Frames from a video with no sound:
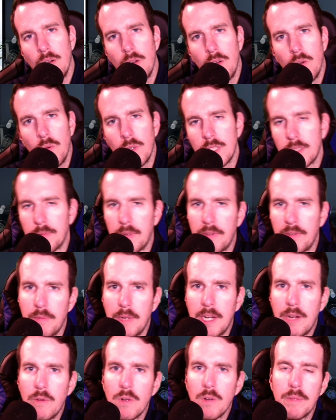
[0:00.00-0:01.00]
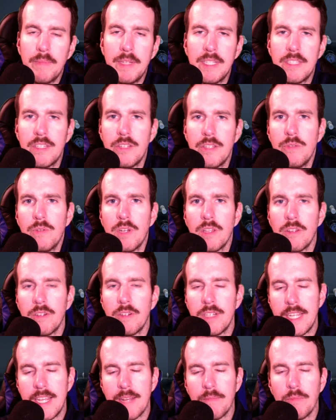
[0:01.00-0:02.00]
What's up, everybody? Welcome into another
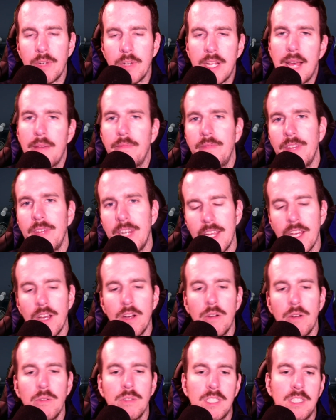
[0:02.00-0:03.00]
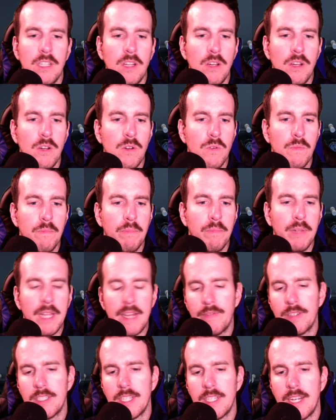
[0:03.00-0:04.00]
DM rehab video. So
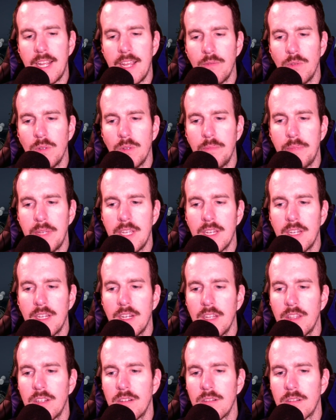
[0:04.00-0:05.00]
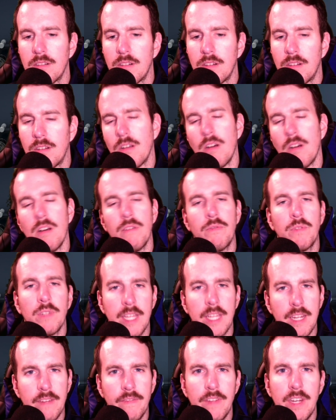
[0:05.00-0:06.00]
plan for today will be another golf
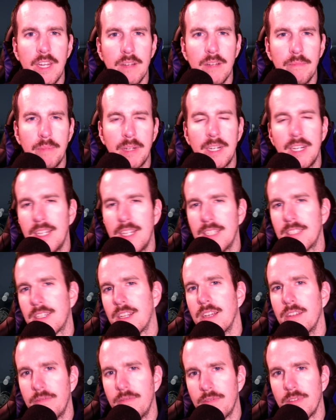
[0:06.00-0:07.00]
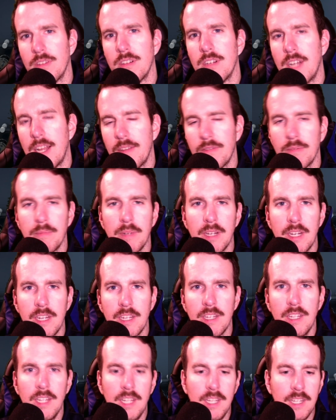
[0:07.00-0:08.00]
related video, but it is good for
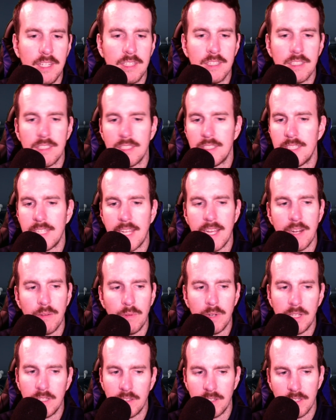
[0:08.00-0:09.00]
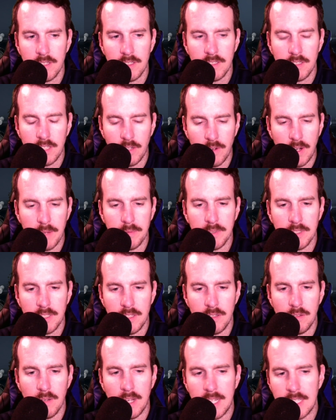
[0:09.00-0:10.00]
everybody just to see how well you're able
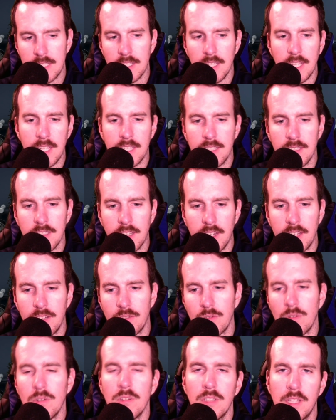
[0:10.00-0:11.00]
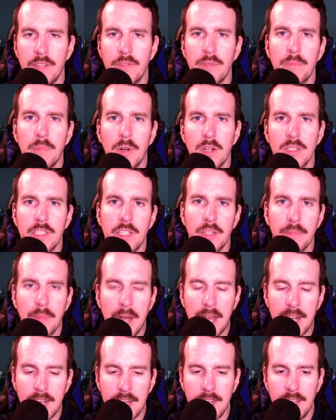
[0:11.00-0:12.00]
to isolate and control different parts of your
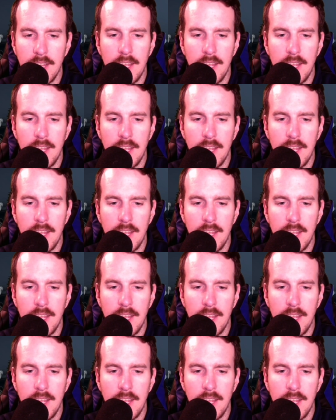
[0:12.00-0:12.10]
body.